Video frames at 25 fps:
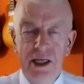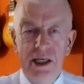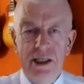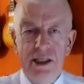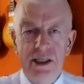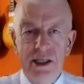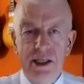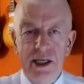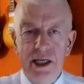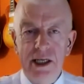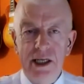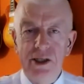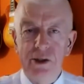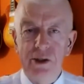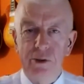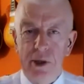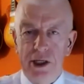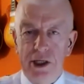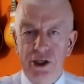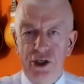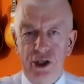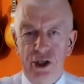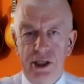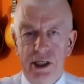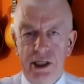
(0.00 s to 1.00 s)
Today's
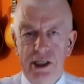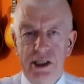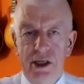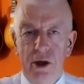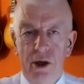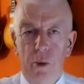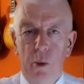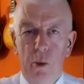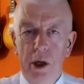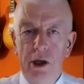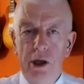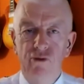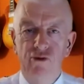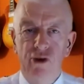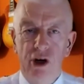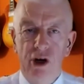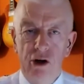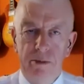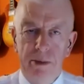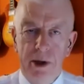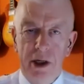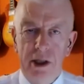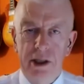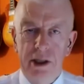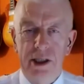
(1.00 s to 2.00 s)
question is, will a
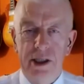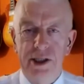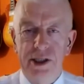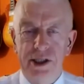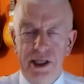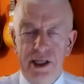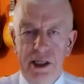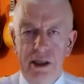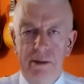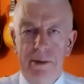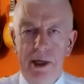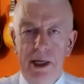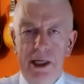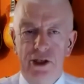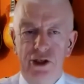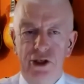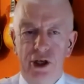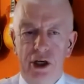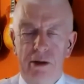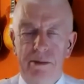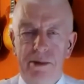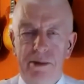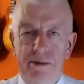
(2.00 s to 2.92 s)
robot steal my job?